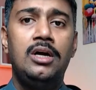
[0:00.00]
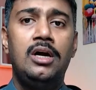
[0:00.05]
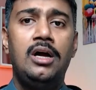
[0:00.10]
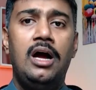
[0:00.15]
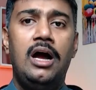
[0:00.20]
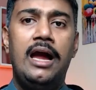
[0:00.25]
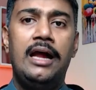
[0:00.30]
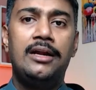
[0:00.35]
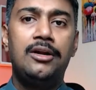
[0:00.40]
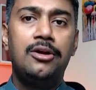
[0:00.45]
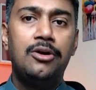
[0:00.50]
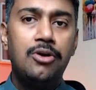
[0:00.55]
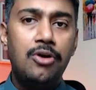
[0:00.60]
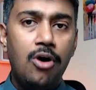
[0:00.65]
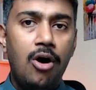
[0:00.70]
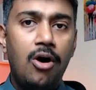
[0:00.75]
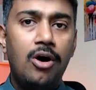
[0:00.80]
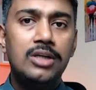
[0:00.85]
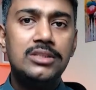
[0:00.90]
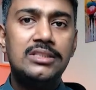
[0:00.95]

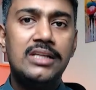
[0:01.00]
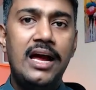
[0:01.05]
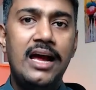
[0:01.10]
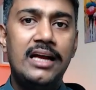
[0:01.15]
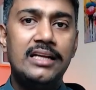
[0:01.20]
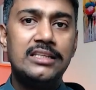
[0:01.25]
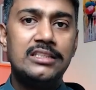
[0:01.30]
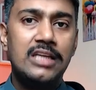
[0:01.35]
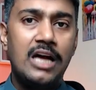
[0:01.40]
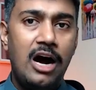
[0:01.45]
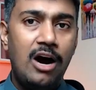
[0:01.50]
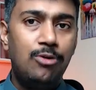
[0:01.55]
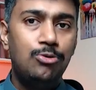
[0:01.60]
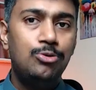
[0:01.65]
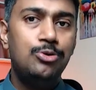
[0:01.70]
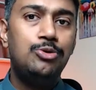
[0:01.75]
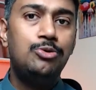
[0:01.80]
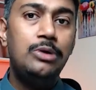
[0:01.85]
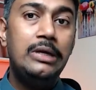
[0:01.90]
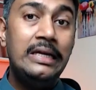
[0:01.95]
engrossed as how
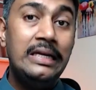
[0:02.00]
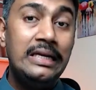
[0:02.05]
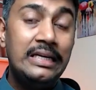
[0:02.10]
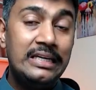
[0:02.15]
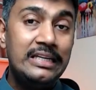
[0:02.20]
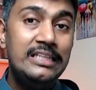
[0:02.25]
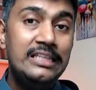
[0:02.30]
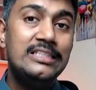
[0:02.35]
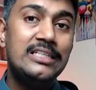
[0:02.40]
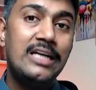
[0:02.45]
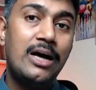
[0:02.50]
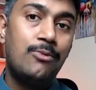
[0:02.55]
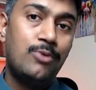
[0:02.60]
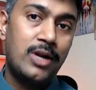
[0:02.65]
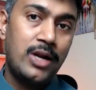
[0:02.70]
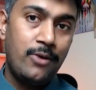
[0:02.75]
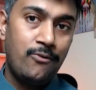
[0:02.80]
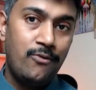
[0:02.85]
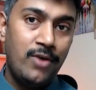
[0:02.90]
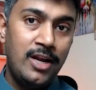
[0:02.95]
to increase our
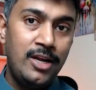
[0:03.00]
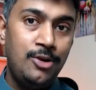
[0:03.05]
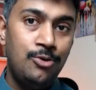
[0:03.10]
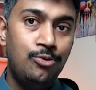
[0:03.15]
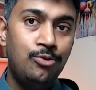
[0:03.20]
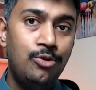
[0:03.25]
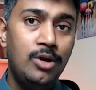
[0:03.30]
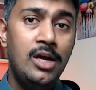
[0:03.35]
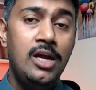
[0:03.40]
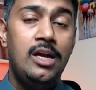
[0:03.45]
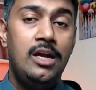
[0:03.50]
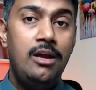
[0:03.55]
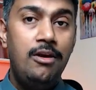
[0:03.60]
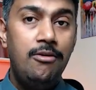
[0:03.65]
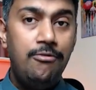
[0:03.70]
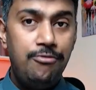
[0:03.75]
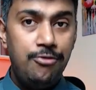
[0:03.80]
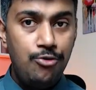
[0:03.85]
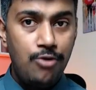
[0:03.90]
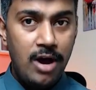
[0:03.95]
revenue. If
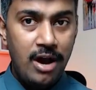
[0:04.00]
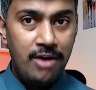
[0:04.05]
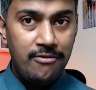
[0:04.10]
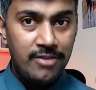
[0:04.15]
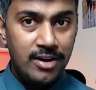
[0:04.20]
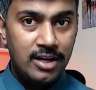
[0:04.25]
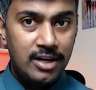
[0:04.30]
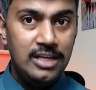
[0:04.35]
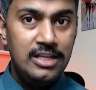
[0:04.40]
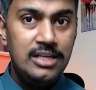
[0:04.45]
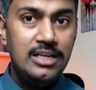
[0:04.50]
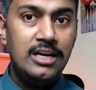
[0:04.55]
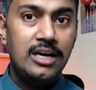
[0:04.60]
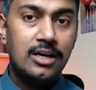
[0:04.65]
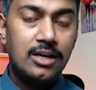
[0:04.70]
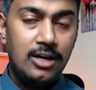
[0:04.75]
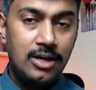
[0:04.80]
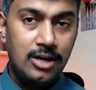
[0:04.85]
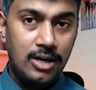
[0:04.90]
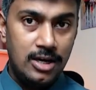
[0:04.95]
you have a
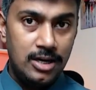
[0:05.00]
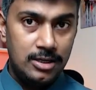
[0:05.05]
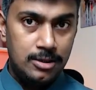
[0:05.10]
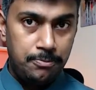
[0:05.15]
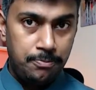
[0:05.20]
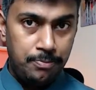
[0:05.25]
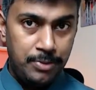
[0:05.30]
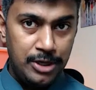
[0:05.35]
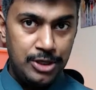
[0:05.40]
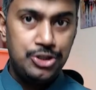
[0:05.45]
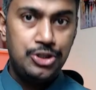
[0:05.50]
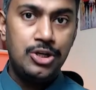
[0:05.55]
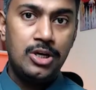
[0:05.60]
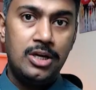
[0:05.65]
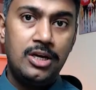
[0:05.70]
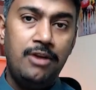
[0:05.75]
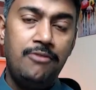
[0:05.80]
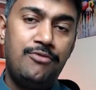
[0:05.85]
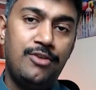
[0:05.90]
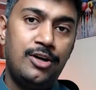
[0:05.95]
clear-cut picture
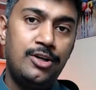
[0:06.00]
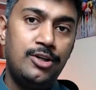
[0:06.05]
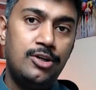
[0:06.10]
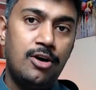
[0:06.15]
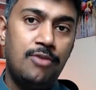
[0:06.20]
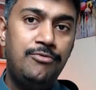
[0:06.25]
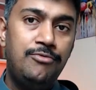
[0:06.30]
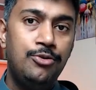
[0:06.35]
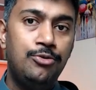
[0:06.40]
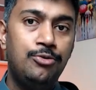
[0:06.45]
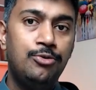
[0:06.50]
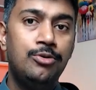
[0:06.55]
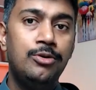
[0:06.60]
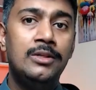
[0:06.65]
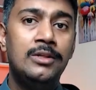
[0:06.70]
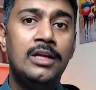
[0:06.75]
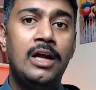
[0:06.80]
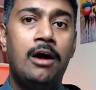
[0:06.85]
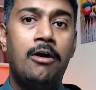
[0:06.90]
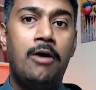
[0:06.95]
in front of you,
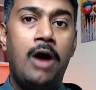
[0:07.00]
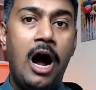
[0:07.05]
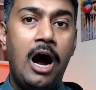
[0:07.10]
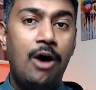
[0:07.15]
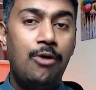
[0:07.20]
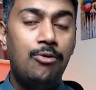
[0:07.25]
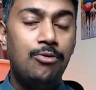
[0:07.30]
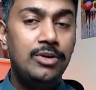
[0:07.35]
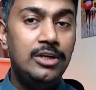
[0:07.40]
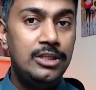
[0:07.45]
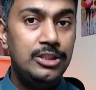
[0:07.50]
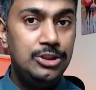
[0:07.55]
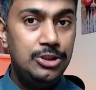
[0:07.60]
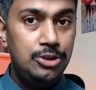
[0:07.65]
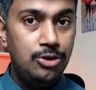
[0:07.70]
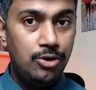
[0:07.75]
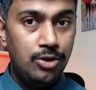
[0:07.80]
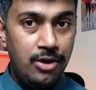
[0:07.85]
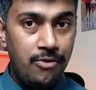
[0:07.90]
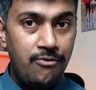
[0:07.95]
how is
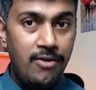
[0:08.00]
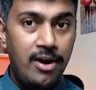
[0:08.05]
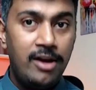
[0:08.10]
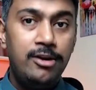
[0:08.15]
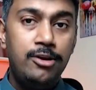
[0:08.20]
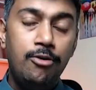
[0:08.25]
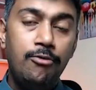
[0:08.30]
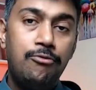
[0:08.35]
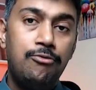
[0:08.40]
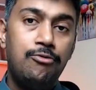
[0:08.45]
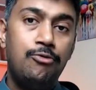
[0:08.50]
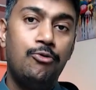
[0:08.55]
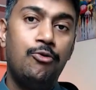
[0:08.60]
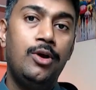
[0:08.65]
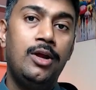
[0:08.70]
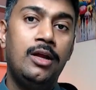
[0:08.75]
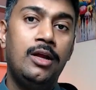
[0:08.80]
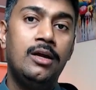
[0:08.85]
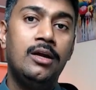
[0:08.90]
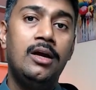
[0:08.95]
your revenue
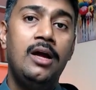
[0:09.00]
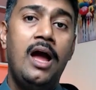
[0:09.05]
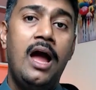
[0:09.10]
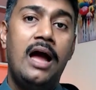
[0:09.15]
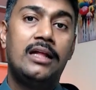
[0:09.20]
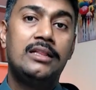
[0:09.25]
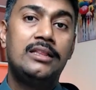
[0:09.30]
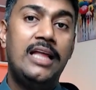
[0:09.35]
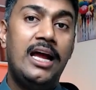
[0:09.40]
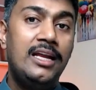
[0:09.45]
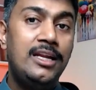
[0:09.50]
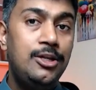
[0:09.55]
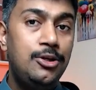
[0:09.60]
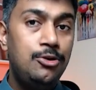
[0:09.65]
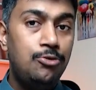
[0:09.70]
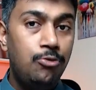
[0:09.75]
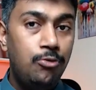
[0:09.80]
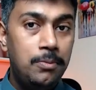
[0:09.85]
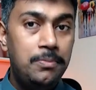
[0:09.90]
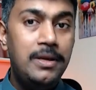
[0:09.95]
flowing, then you
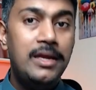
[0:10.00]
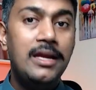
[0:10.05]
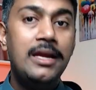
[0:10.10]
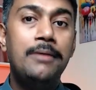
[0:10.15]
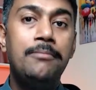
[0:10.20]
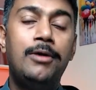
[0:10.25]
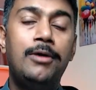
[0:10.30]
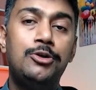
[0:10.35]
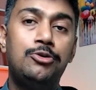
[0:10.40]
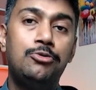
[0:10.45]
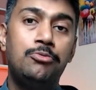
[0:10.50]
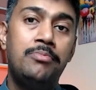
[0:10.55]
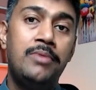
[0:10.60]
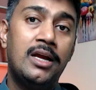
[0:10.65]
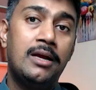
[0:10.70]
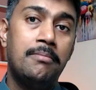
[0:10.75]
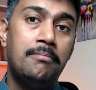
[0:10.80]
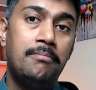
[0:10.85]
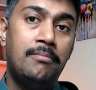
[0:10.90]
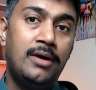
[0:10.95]
will be able to make
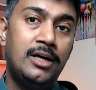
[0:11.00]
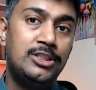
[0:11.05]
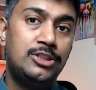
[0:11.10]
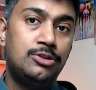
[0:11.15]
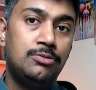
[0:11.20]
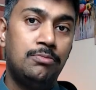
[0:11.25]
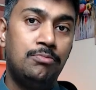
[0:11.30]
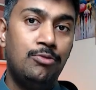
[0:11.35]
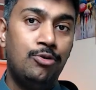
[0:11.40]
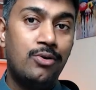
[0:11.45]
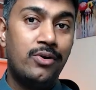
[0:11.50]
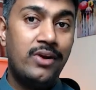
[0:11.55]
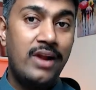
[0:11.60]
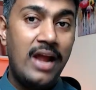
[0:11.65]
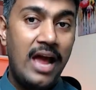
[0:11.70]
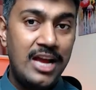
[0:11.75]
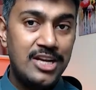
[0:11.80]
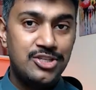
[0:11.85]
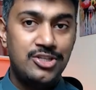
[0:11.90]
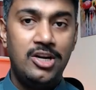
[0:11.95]
much more
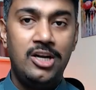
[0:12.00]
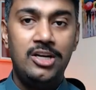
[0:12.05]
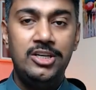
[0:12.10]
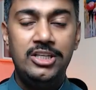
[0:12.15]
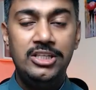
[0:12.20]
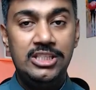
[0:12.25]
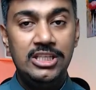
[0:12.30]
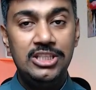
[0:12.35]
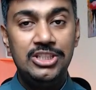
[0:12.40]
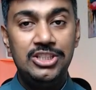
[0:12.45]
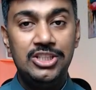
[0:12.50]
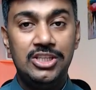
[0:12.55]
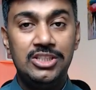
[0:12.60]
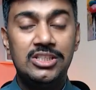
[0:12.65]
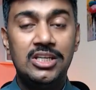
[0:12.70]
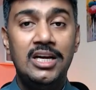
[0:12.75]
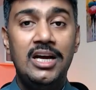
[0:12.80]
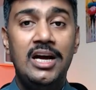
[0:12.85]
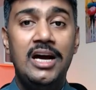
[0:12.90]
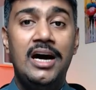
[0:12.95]
rational decisions
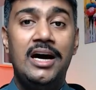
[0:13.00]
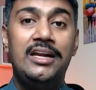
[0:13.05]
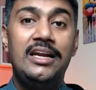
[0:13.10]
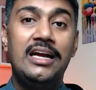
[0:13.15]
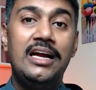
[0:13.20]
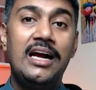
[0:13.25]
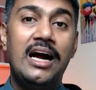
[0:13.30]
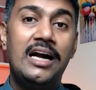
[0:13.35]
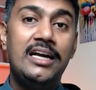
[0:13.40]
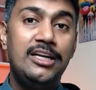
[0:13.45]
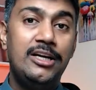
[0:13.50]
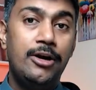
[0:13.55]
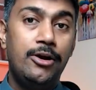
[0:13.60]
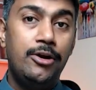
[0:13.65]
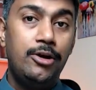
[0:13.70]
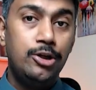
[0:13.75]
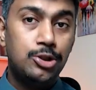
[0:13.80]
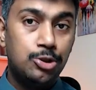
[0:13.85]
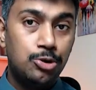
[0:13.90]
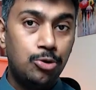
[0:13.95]
regarding your
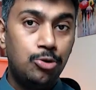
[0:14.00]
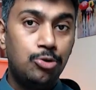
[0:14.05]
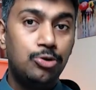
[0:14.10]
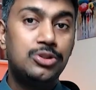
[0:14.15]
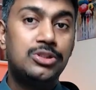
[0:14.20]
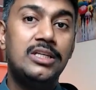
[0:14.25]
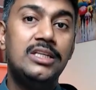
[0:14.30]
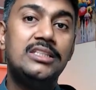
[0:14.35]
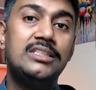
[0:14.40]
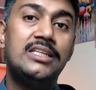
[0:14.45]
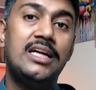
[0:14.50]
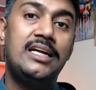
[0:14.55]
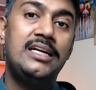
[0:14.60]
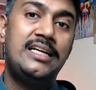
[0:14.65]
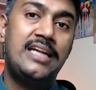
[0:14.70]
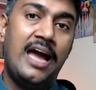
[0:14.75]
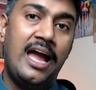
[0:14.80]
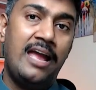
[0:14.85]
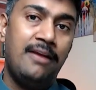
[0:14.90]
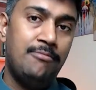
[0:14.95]
resources and
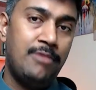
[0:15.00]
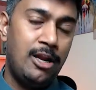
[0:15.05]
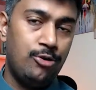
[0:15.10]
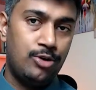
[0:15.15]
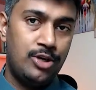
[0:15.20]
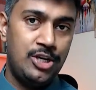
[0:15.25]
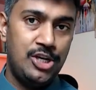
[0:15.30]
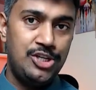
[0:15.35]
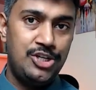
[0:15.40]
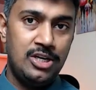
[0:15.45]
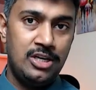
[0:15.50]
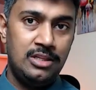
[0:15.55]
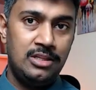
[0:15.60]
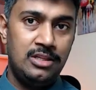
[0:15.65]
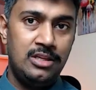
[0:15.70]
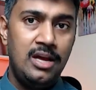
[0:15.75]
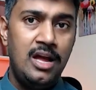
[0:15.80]
time allocation.